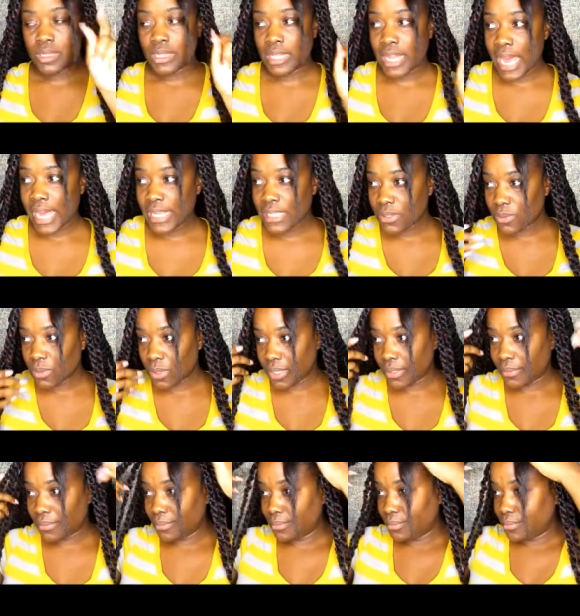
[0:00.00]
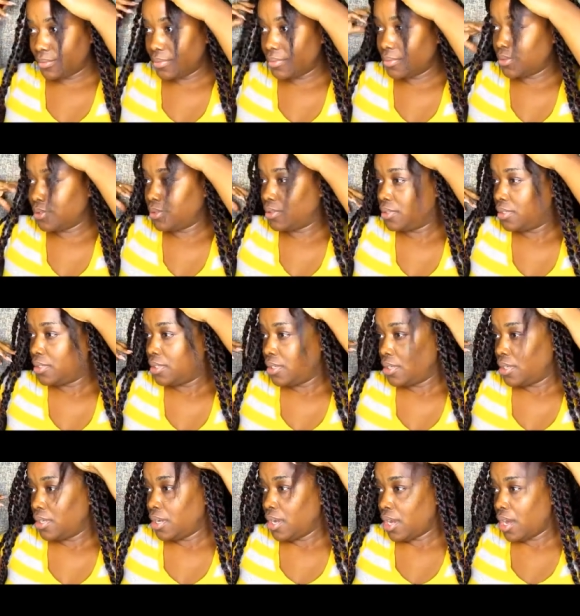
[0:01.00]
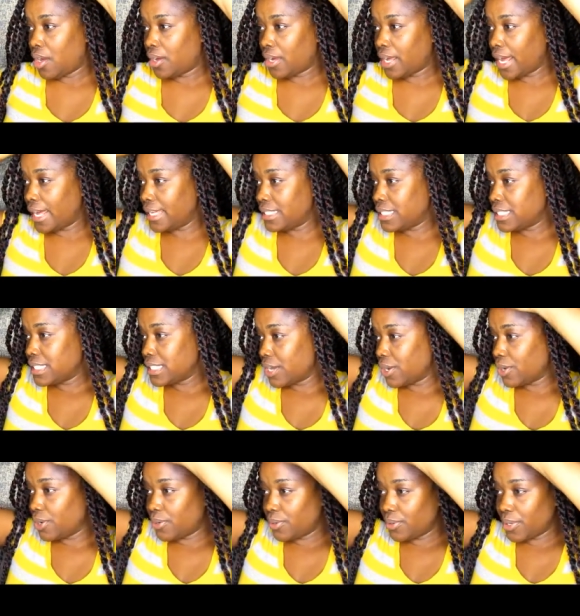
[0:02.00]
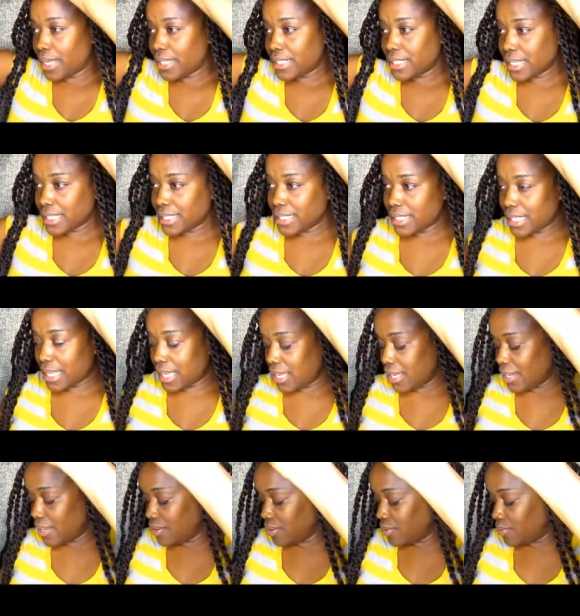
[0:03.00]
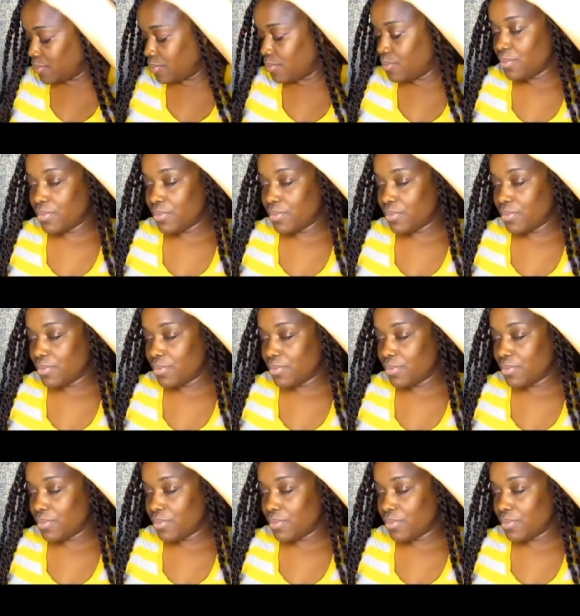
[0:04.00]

Last one. Okay, so as I said,